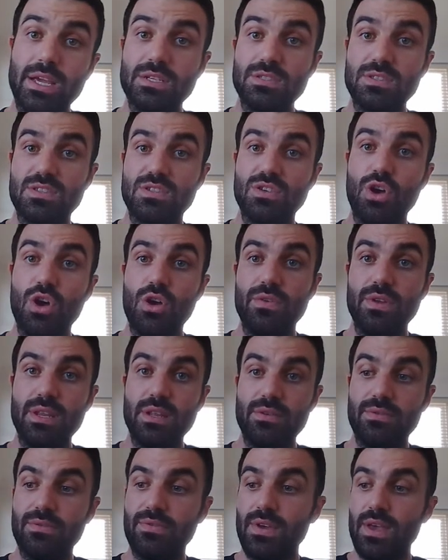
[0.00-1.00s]

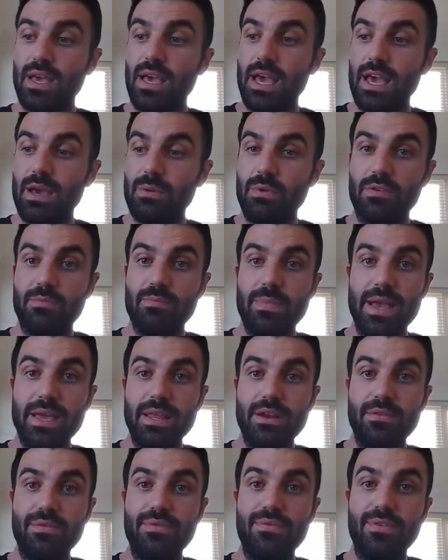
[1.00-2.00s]
conservative, and we've made
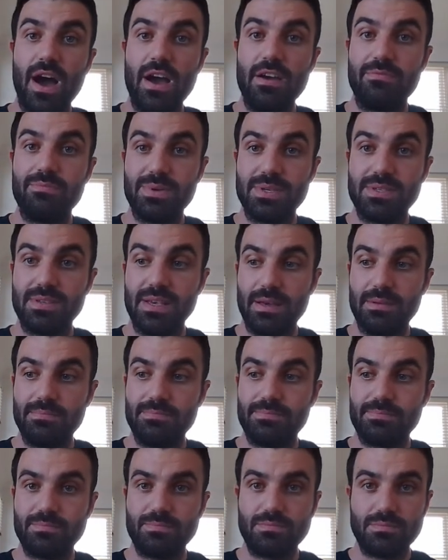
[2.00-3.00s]
it 5%.
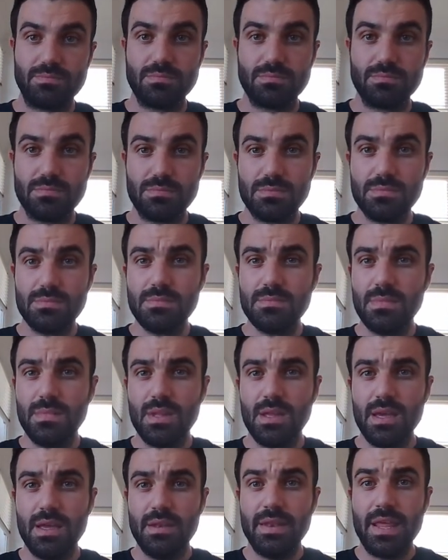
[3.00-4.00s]

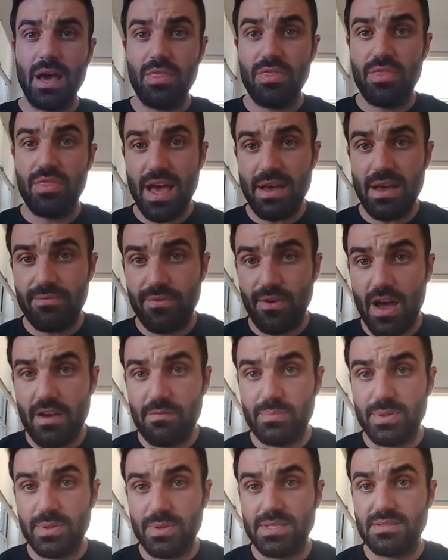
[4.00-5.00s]
Now that
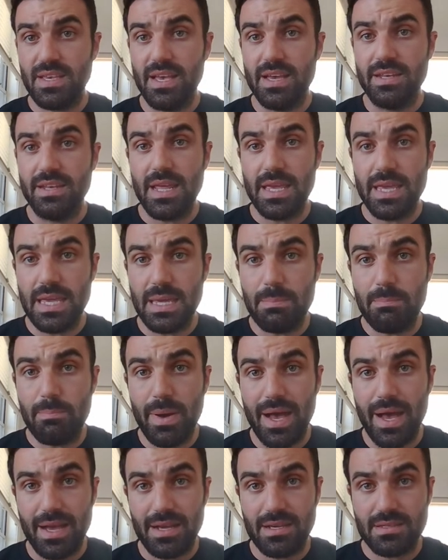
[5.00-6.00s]
5%
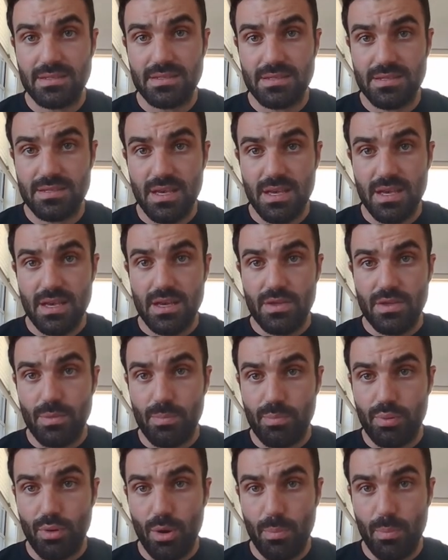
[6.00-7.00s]
impacts the
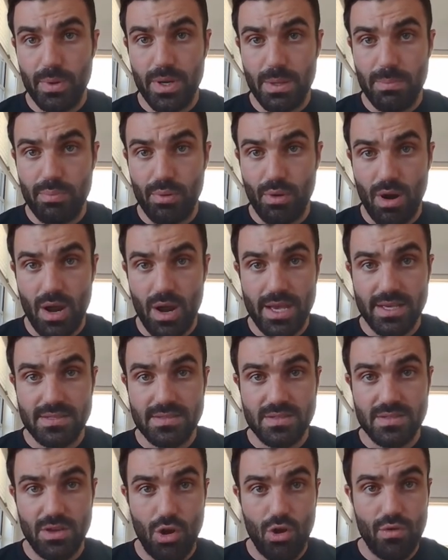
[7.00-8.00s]
property
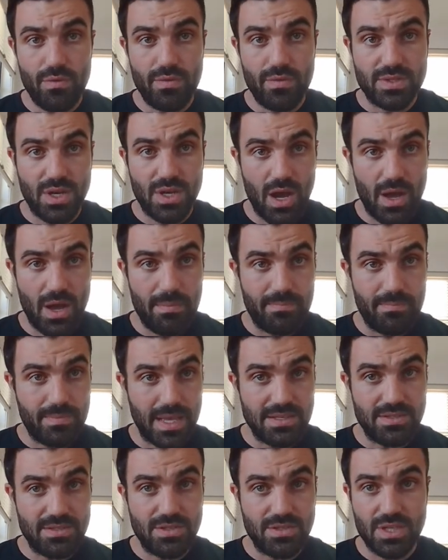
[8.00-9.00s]
price over time.
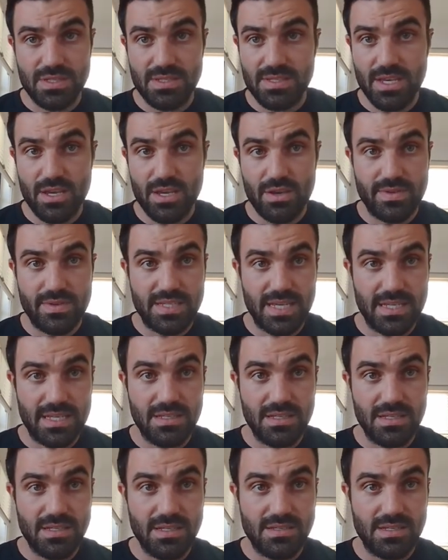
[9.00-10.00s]
As you can see, over 10
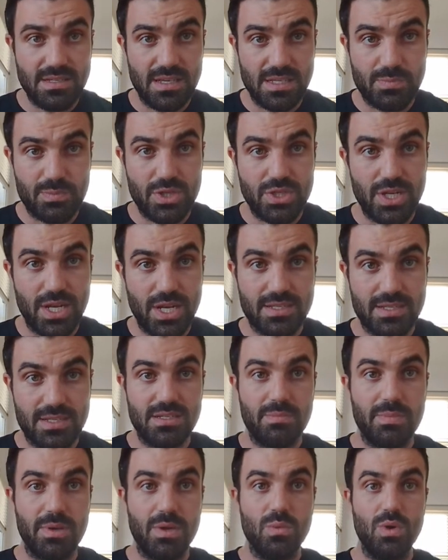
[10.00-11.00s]
years, it's projected
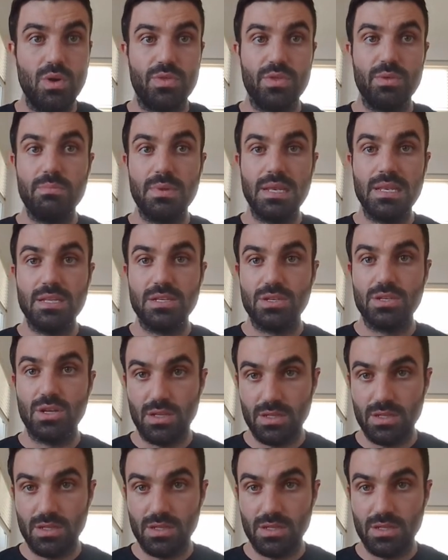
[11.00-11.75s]
to be worth $1 million.